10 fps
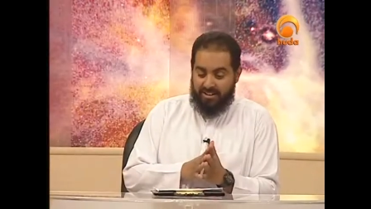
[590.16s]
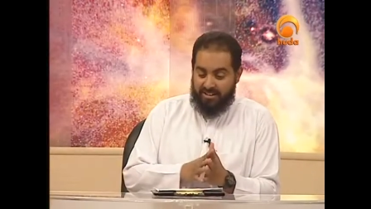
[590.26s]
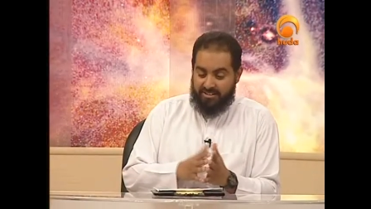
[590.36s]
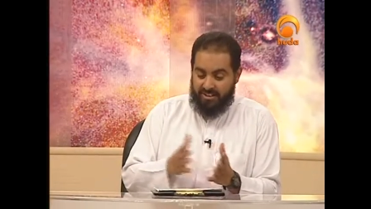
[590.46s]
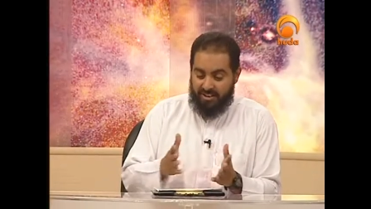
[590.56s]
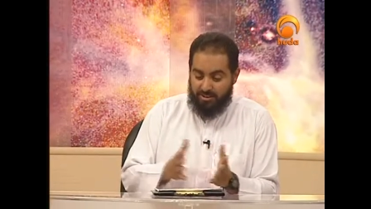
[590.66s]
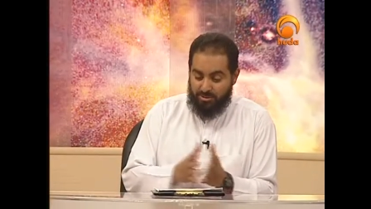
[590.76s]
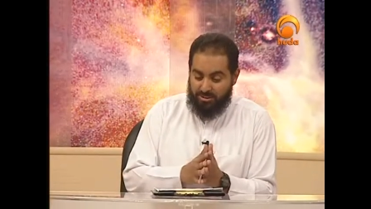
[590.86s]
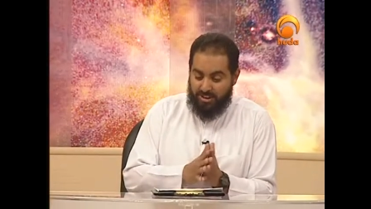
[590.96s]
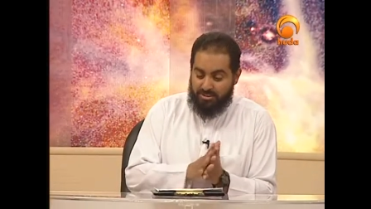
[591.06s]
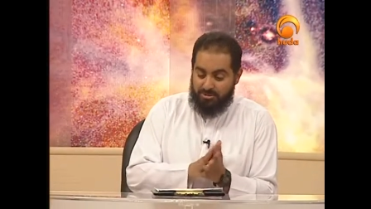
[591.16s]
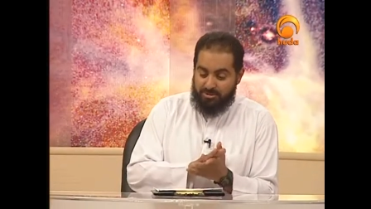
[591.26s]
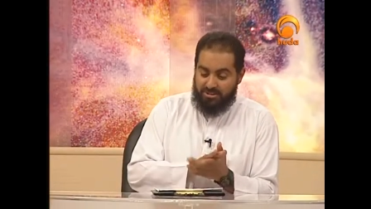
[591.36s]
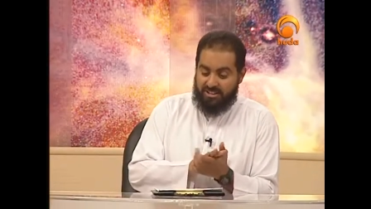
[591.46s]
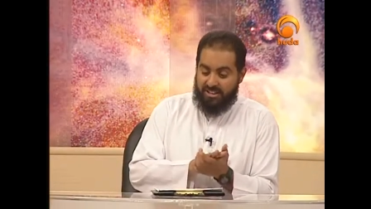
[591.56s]
he said, Abu al-Qasim
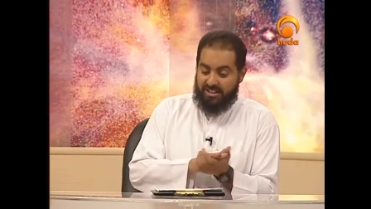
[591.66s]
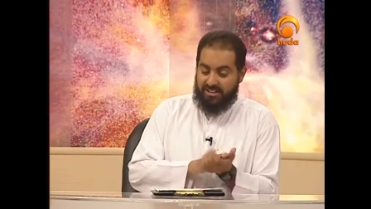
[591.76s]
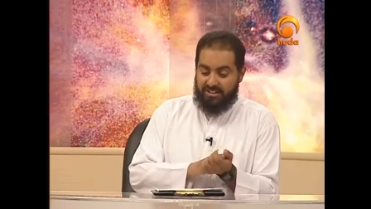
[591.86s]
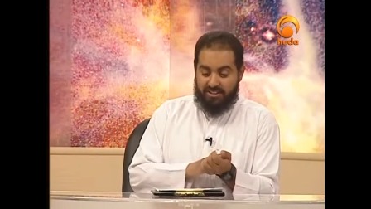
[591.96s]
al-Qushayri,